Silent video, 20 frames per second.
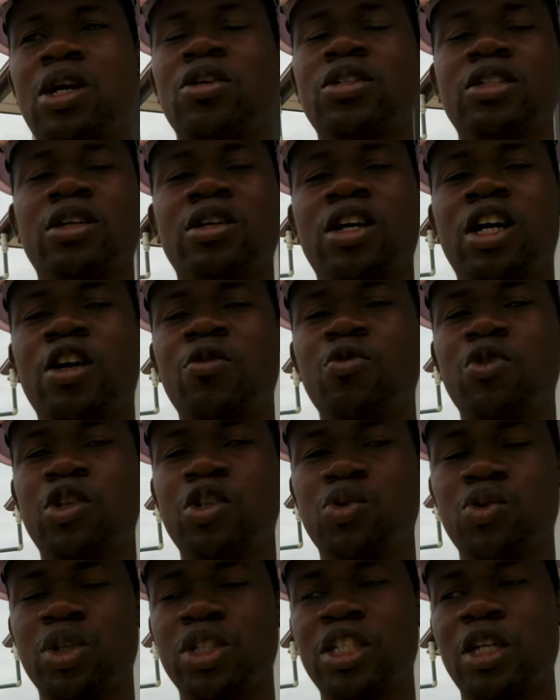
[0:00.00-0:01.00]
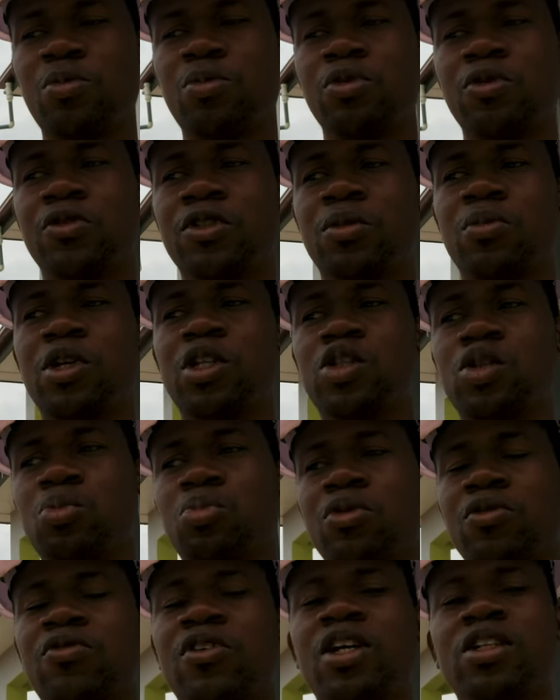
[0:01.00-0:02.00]
That was how come we used waterproof cement to
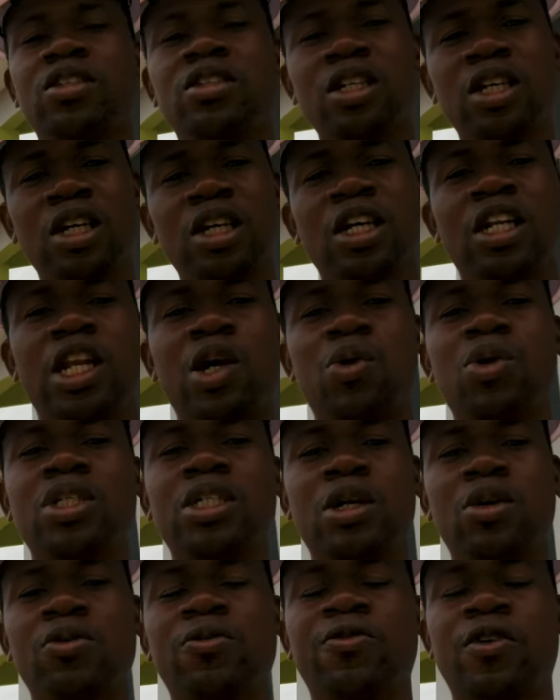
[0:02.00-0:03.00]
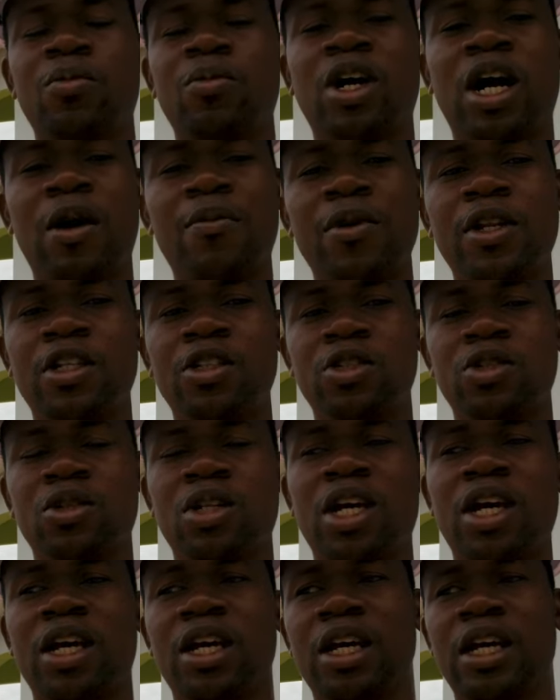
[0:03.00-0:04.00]
prevent the water from coming into
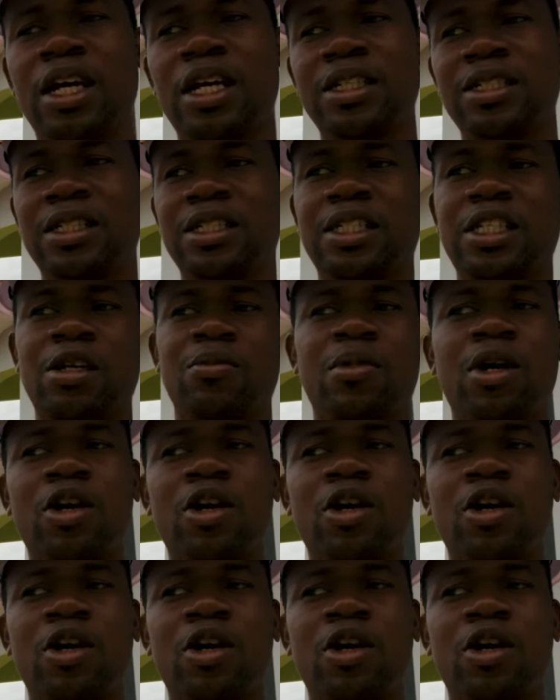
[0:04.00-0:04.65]
the system.